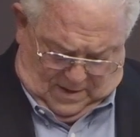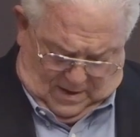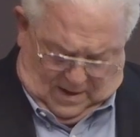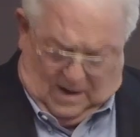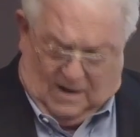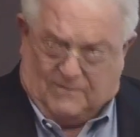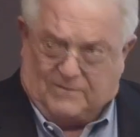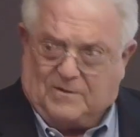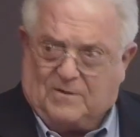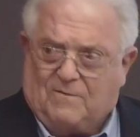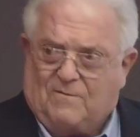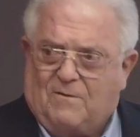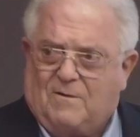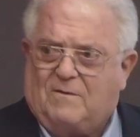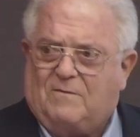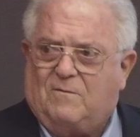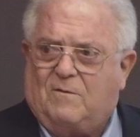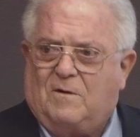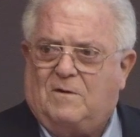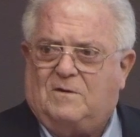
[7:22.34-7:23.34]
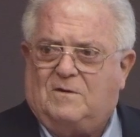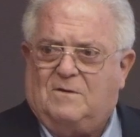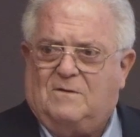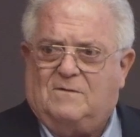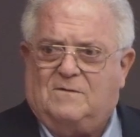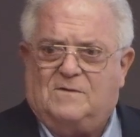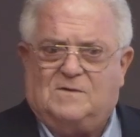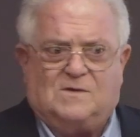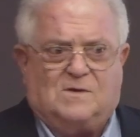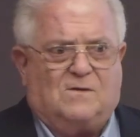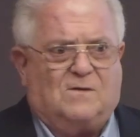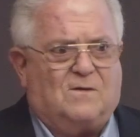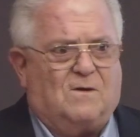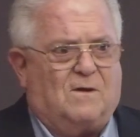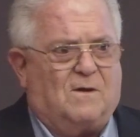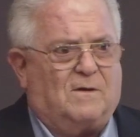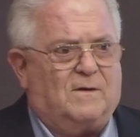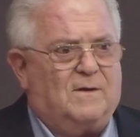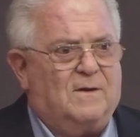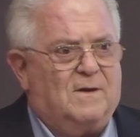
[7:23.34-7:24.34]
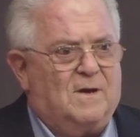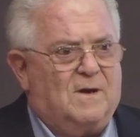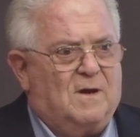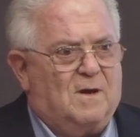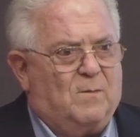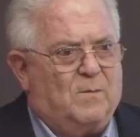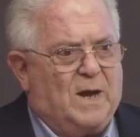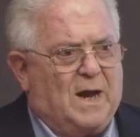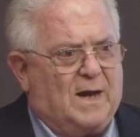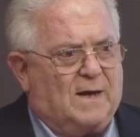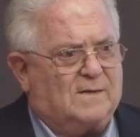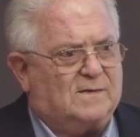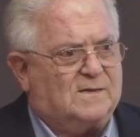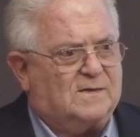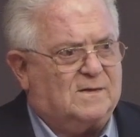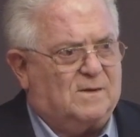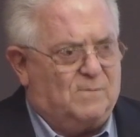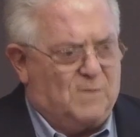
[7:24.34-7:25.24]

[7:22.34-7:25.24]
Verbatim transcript: after World War II, the so called Pax